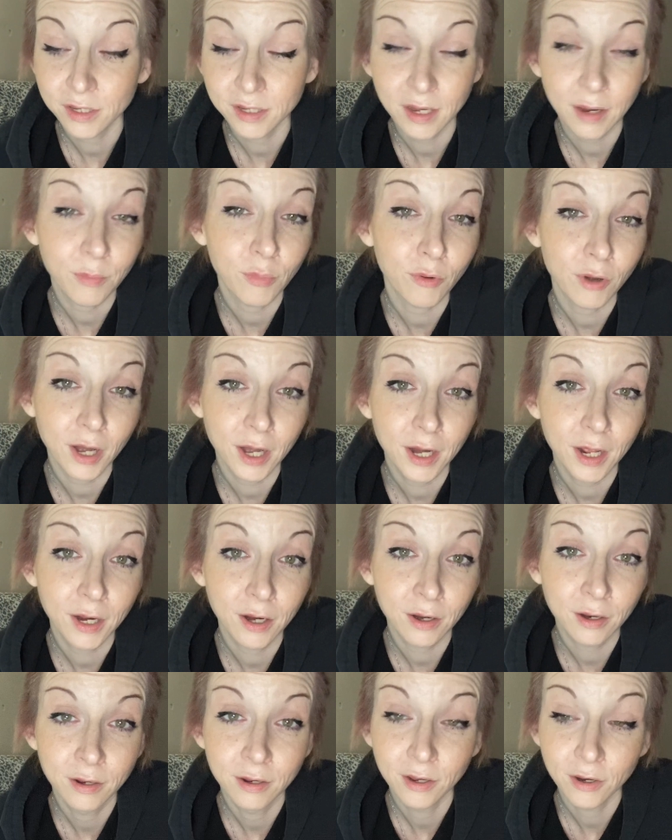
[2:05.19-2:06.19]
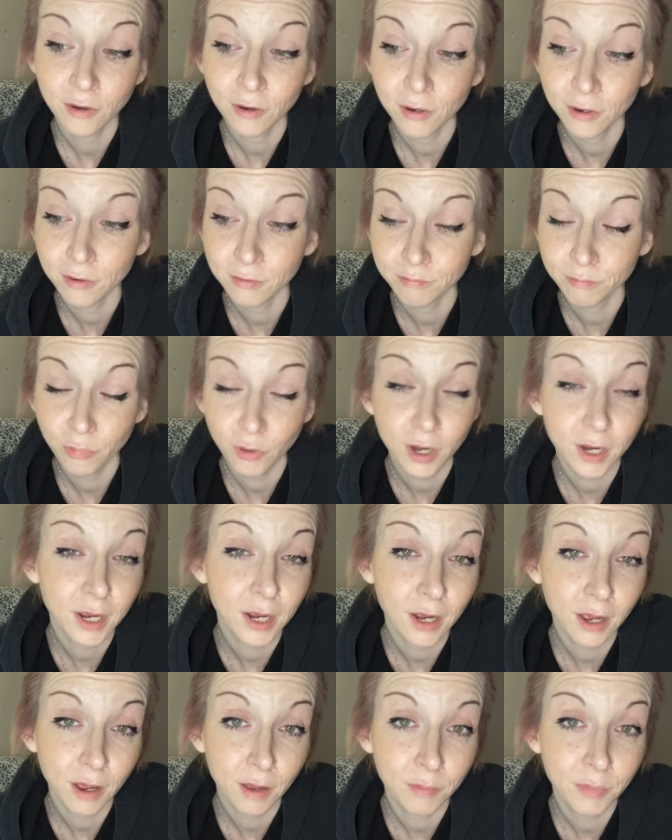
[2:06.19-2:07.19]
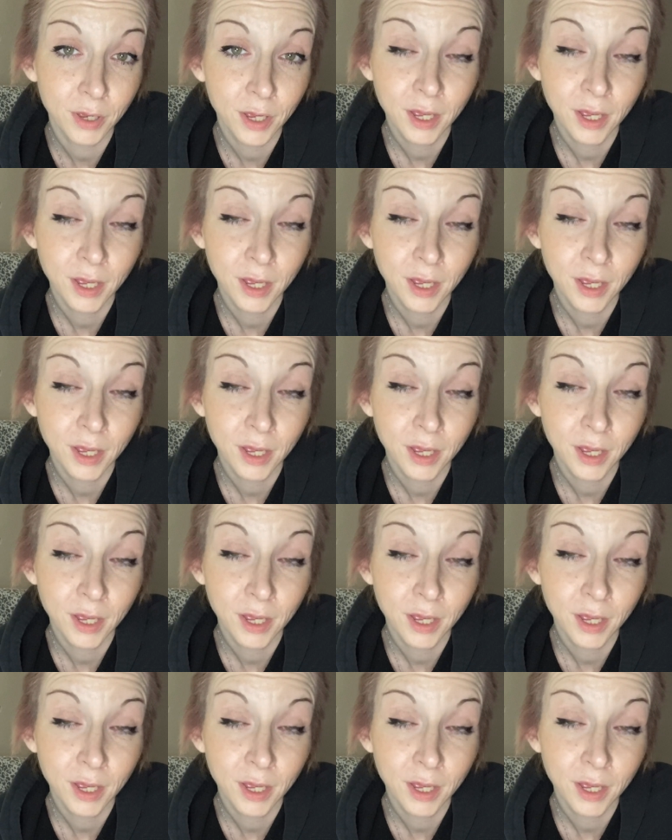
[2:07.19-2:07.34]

separating or breaking up,